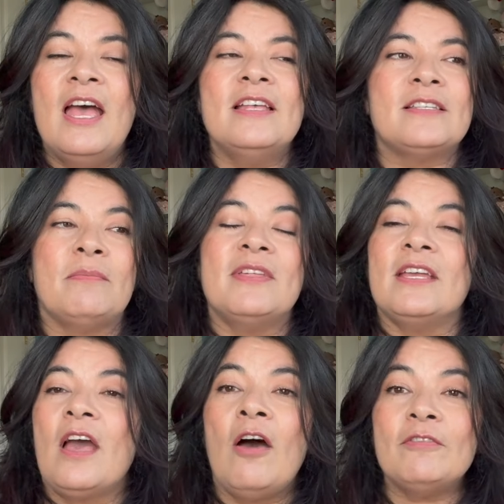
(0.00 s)

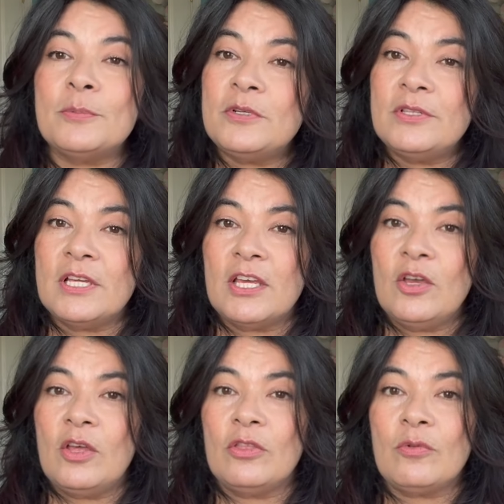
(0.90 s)
something comfortable that you
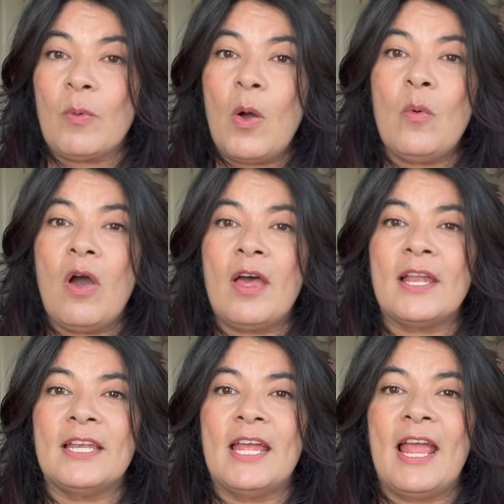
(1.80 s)
can throw
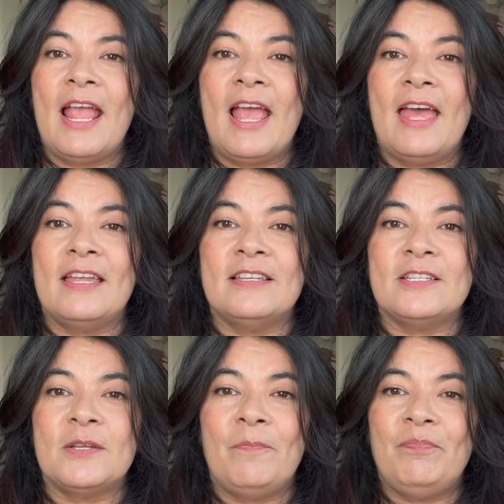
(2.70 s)
on
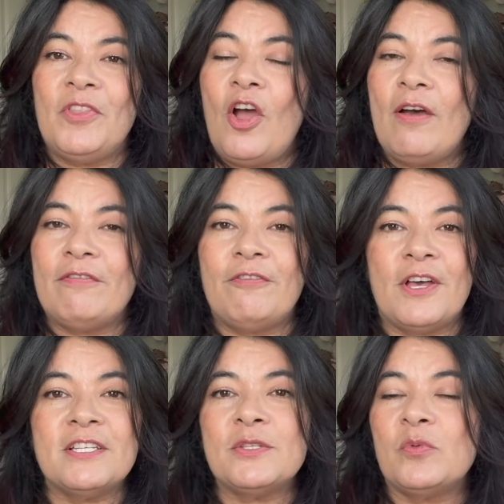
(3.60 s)
and not
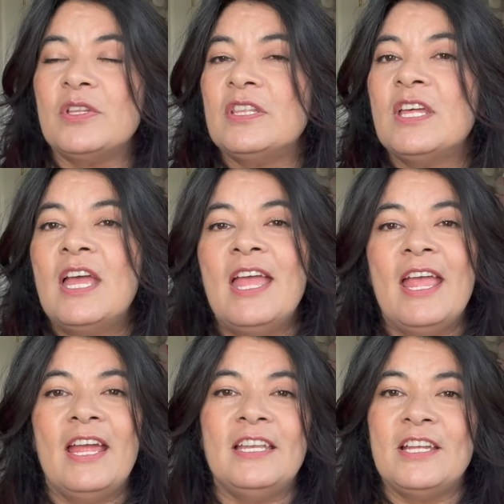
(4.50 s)
fuss with
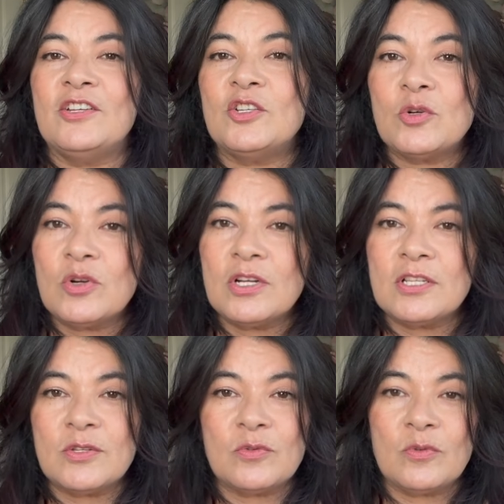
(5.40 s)
any
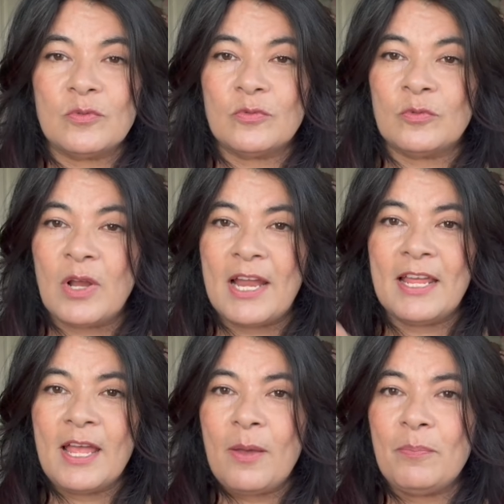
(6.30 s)
shorts,
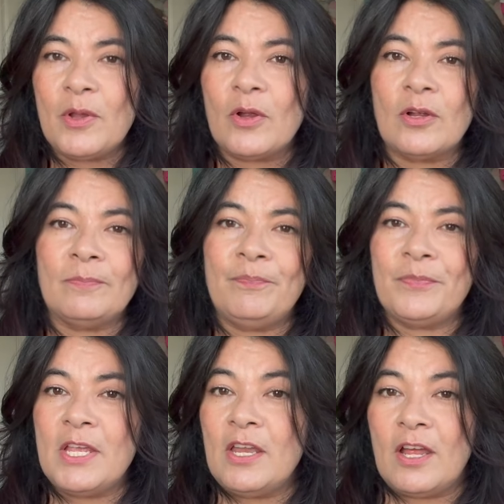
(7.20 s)
riding up your,
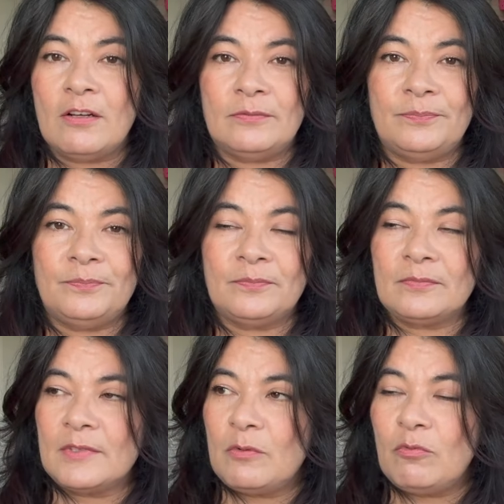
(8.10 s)
you know,
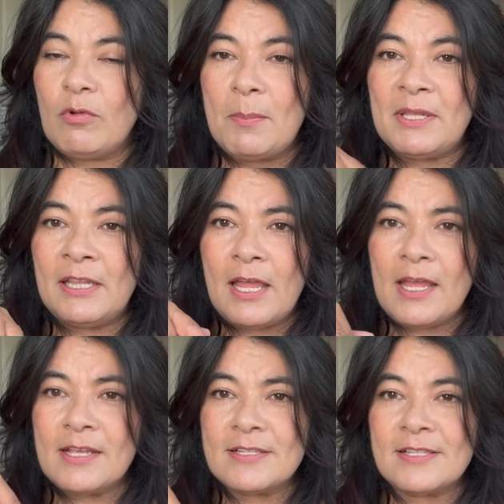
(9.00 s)
rubbing
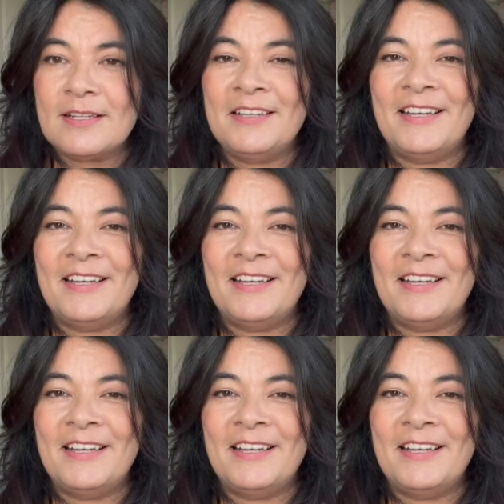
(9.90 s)
legs,